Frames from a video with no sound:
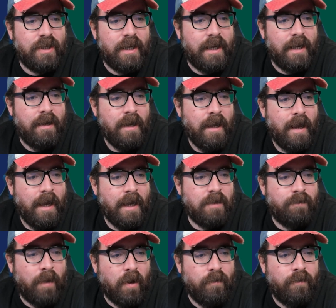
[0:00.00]
year is
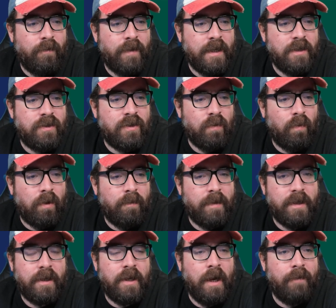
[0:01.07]
both of these two want to be
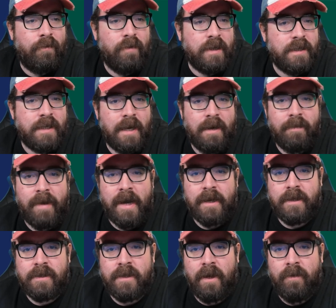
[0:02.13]
the covering
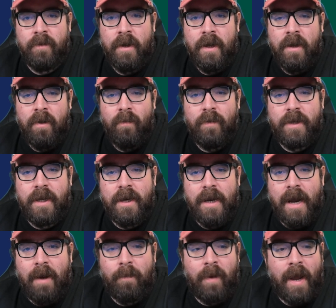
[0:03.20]
centre-back. So we can
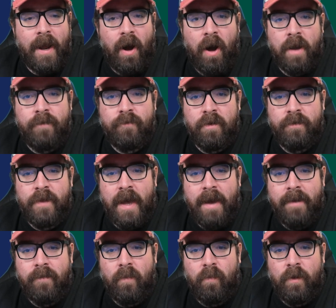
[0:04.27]
now play either of
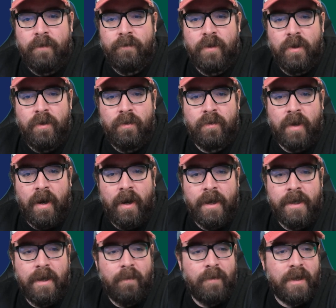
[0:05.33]
them with the new
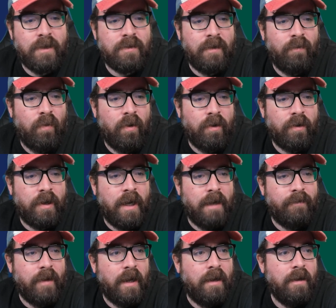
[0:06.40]
guy, and we get to have one on
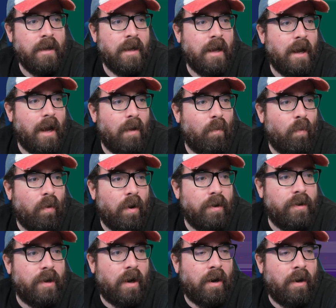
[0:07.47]
cover and
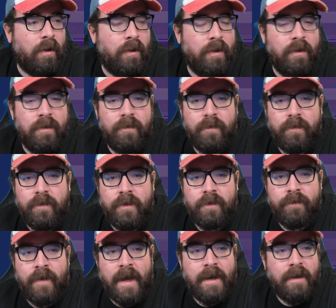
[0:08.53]
one on
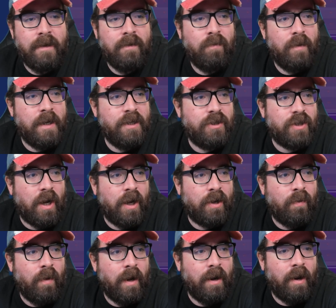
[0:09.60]
defend, which I quite